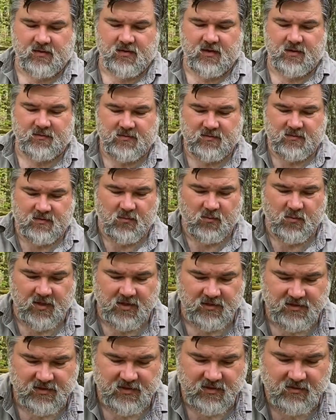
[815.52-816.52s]
comes with a
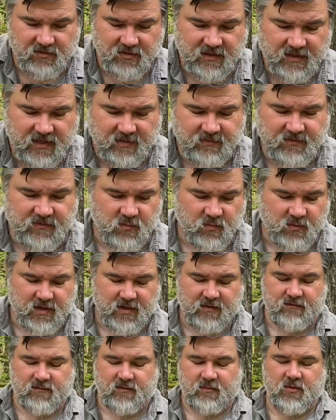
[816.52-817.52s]
windshield that keeps
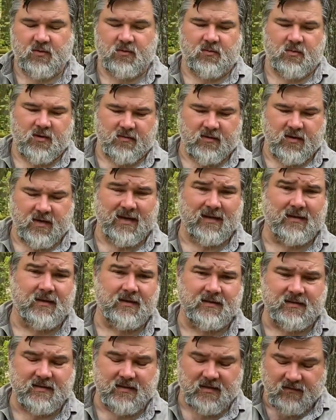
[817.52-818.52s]
wind from going around that I
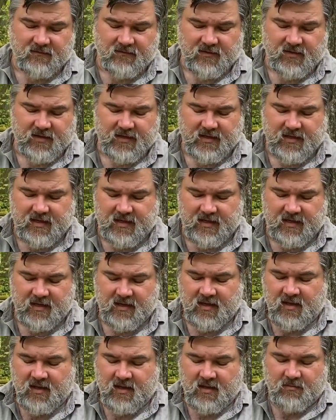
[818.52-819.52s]
didn't set up for today.
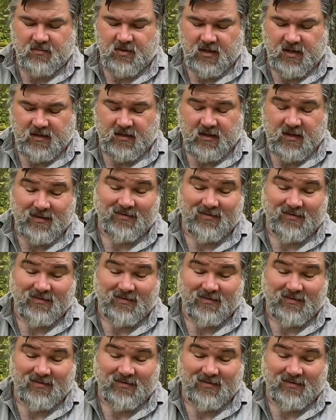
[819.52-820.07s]
But